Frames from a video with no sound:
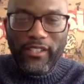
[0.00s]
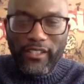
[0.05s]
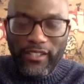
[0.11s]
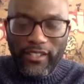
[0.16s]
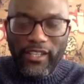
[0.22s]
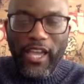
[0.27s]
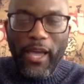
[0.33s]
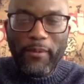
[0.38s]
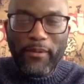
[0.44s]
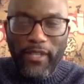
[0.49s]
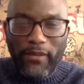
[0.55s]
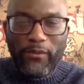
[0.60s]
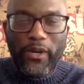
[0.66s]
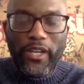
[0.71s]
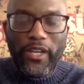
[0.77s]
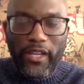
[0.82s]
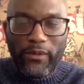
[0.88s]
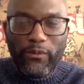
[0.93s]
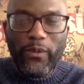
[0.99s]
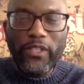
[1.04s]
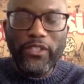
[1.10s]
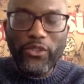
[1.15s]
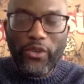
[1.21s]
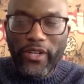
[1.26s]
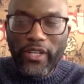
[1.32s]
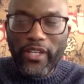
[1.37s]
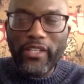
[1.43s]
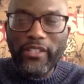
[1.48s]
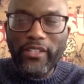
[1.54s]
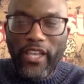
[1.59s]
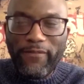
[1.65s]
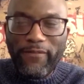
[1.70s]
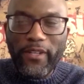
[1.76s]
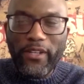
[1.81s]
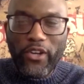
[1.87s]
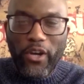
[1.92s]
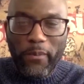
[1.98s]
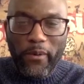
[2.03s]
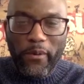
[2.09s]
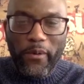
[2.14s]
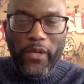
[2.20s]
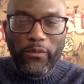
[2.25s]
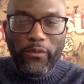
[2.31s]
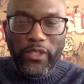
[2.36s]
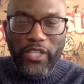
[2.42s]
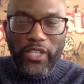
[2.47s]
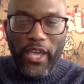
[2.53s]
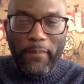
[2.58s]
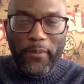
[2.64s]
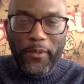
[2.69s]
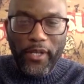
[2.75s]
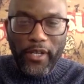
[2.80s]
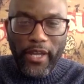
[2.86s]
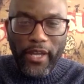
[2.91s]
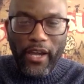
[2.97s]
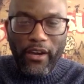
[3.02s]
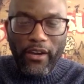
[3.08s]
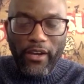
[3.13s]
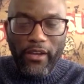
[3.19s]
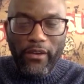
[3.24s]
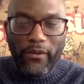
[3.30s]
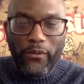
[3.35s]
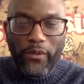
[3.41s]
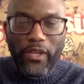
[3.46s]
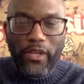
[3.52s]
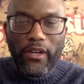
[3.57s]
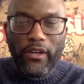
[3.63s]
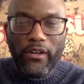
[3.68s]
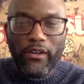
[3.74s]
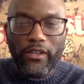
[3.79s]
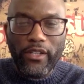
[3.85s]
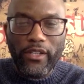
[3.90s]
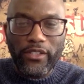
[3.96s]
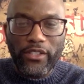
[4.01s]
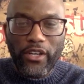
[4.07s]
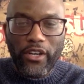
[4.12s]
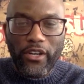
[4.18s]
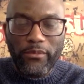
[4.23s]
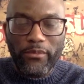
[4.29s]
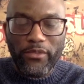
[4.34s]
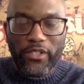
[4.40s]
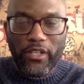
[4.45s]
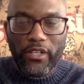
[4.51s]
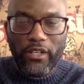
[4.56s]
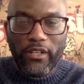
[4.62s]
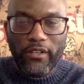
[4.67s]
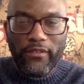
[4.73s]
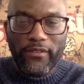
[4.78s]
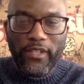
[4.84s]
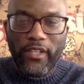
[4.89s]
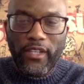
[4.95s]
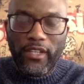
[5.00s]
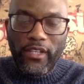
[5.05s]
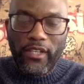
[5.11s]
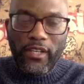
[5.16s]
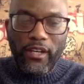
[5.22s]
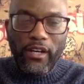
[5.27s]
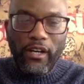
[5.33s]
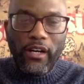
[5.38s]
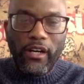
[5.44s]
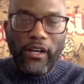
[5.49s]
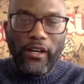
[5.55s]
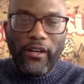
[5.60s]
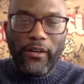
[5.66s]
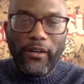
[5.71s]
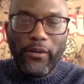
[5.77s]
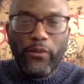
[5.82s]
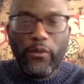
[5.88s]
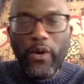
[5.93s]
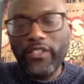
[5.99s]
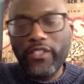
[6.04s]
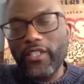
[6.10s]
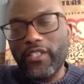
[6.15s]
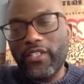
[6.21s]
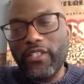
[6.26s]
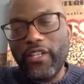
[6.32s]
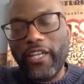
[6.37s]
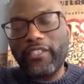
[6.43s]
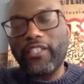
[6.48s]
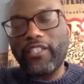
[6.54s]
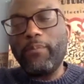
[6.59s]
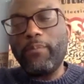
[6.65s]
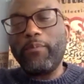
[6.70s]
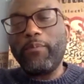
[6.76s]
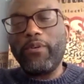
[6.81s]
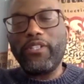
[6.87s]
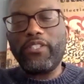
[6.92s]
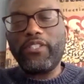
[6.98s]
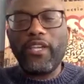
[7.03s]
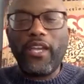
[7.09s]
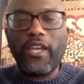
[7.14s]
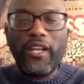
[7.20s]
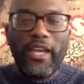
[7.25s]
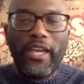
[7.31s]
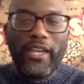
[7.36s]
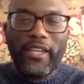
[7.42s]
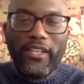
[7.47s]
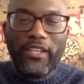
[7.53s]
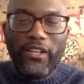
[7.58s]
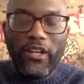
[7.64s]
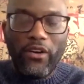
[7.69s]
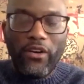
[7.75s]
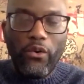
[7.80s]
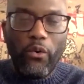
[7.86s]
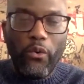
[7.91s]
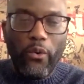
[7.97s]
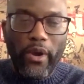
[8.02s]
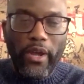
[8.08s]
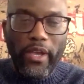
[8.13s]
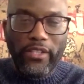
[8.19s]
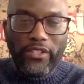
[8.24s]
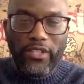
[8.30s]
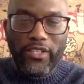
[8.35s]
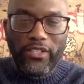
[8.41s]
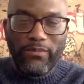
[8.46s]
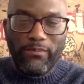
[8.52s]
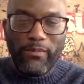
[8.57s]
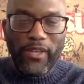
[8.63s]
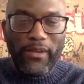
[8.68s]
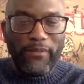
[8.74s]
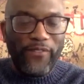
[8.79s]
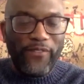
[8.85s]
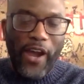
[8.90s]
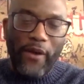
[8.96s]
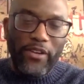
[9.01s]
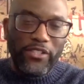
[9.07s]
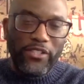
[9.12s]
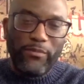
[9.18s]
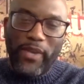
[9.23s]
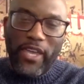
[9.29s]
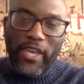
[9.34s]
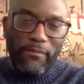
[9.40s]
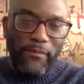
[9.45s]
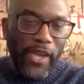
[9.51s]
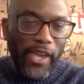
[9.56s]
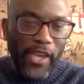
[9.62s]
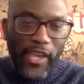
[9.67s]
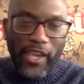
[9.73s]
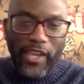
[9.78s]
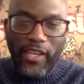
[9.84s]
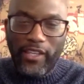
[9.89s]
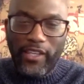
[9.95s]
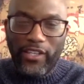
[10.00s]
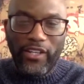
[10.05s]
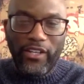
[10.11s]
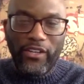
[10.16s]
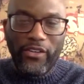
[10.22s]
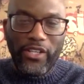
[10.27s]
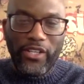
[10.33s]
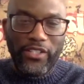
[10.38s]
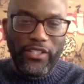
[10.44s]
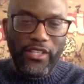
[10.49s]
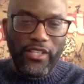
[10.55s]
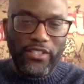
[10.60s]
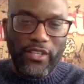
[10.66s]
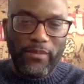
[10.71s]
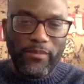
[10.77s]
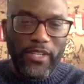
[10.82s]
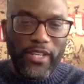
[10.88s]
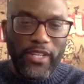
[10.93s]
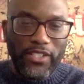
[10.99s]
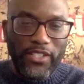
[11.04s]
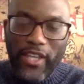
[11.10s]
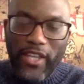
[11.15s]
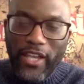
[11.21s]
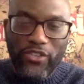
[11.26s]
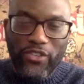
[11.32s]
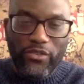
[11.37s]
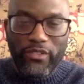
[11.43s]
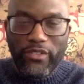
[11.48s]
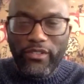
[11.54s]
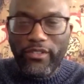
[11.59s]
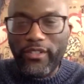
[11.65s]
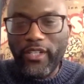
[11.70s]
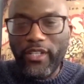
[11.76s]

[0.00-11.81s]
And it's going to definitely incorporate what's happening now, and in terms of was this, like some people are saying, like, is this virus man-made? Is it something that's natural?